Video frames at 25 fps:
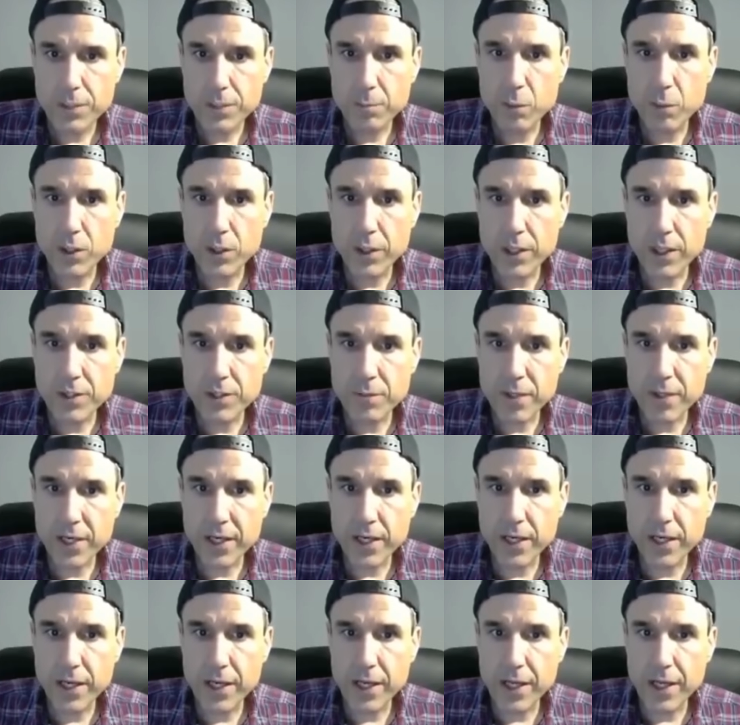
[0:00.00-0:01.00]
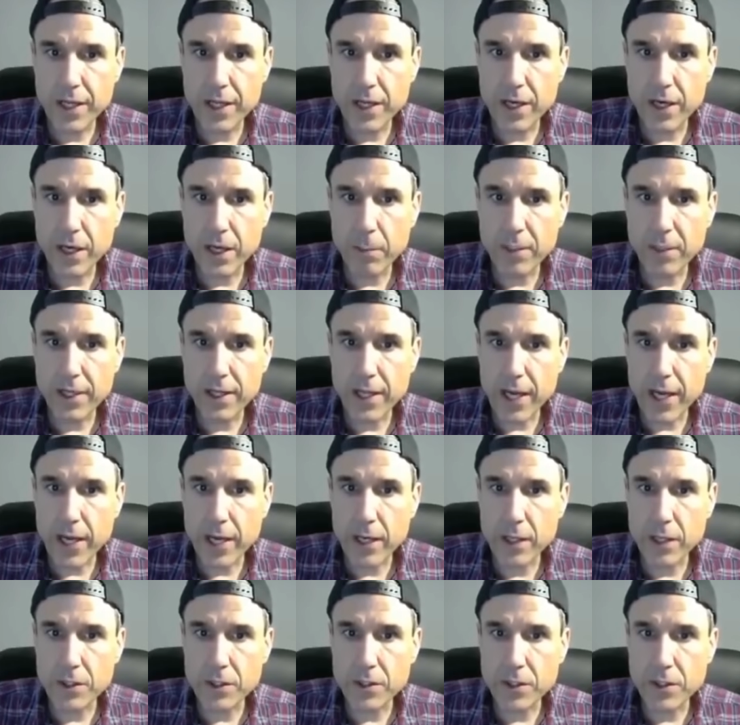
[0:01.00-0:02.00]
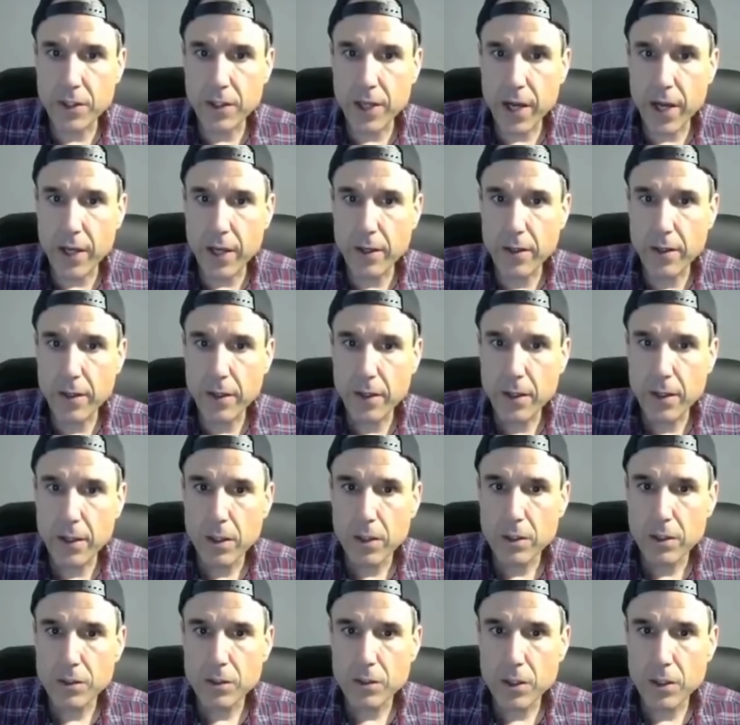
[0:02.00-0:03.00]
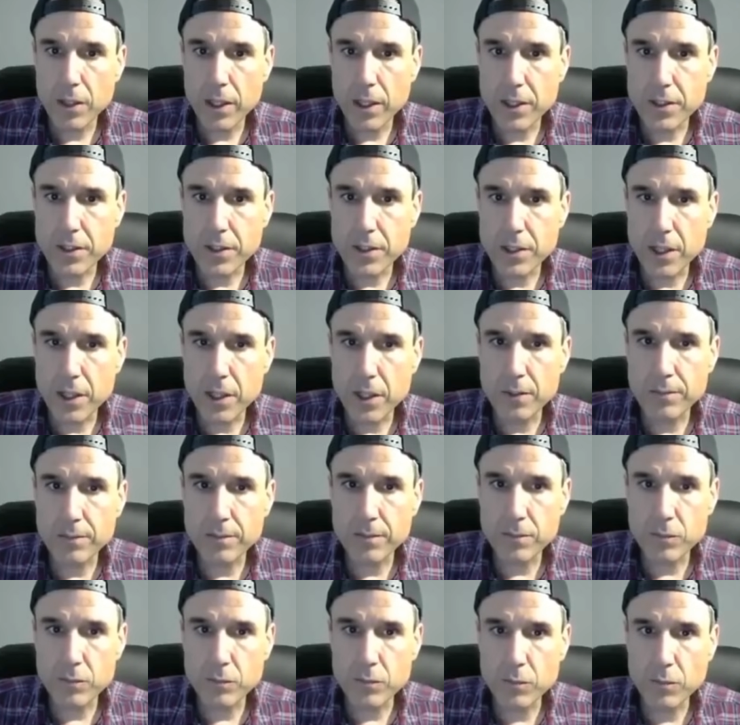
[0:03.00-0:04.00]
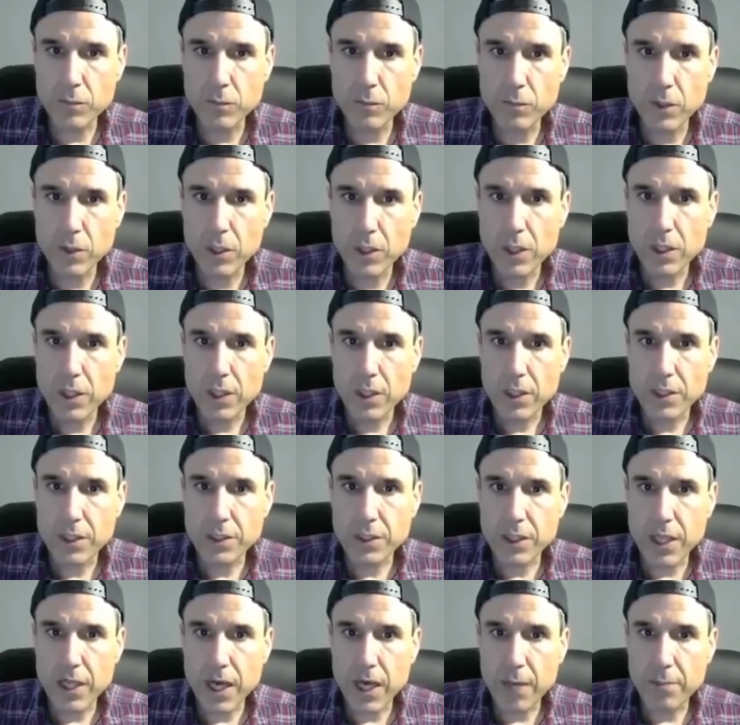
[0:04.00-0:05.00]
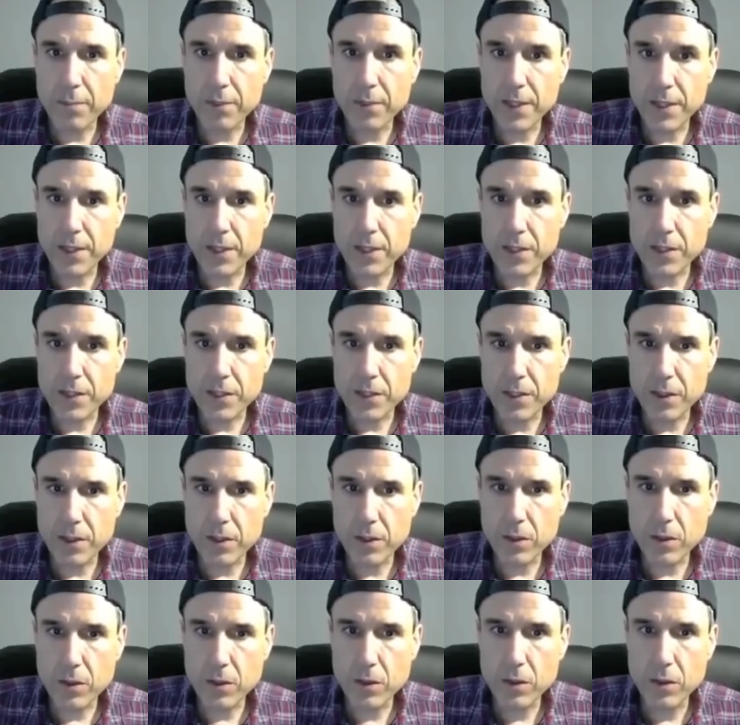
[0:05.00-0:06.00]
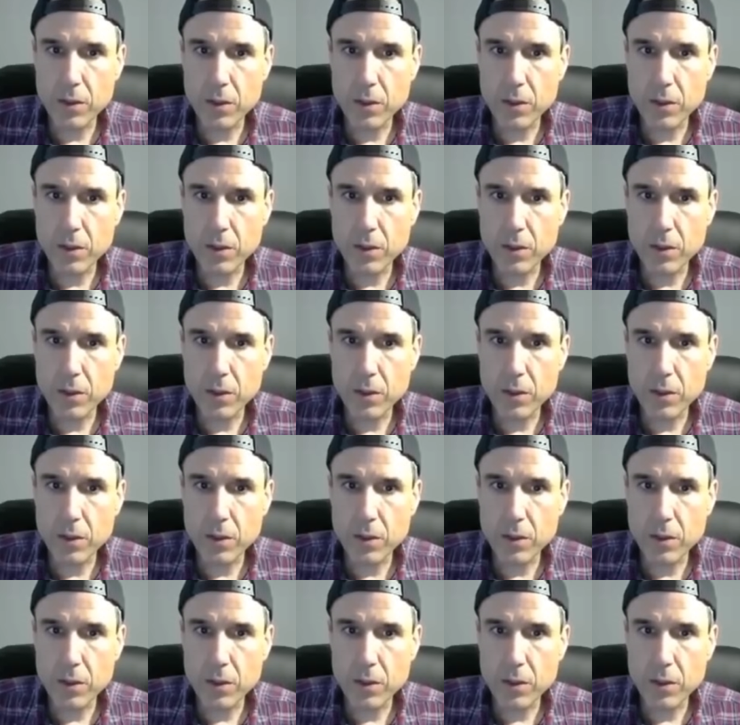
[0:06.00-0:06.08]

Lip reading: Let's make a DLL. How about that? Let's do that. So let's copy this.